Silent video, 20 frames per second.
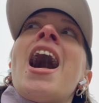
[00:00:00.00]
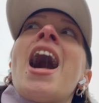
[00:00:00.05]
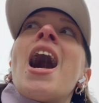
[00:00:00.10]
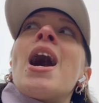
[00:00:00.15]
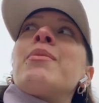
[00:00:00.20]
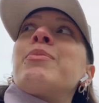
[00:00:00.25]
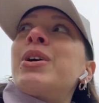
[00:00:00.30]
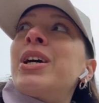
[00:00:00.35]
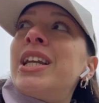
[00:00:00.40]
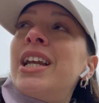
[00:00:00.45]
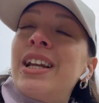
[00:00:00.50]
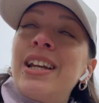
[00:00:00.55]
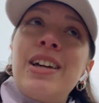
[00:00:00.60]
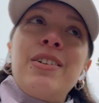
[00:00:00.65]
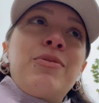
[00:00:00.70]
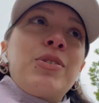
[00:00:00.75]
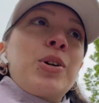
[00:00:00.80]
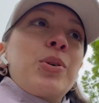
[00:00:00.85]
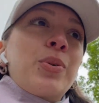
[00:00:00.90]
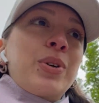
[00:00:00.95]
I'm gonna
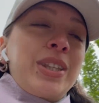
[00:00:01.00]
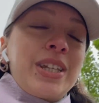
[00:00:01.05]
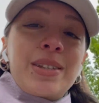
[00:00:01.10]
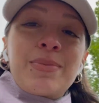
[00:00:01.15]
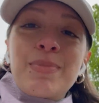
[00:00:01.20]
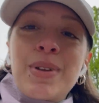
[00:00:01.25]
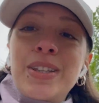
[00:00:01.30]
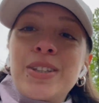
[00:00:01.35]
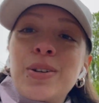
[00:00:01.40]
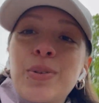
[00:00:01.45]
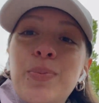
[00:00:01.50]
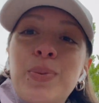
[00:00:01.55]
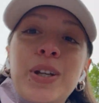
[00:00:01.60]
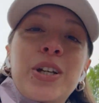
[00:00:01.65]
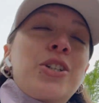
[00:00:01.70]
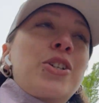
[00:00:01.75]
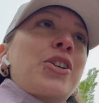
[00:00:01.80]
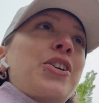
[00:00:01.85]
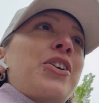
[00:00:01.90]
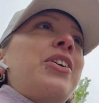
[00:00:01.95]
leave you with this mental
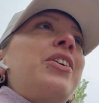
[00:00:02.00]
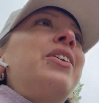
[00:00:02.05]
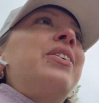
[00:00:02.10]
picture.